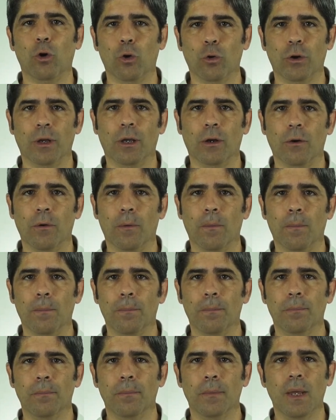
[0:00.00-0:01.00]

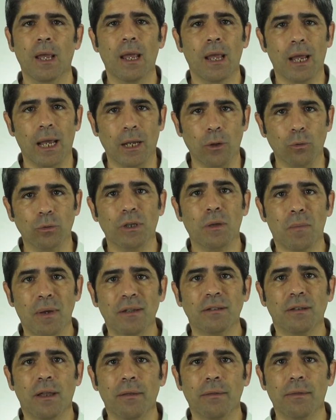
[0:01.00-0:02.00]
Ultimately, there is
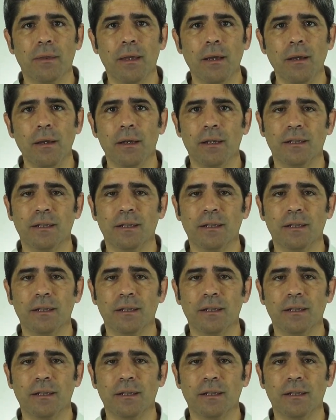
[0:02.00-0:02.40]
surgery.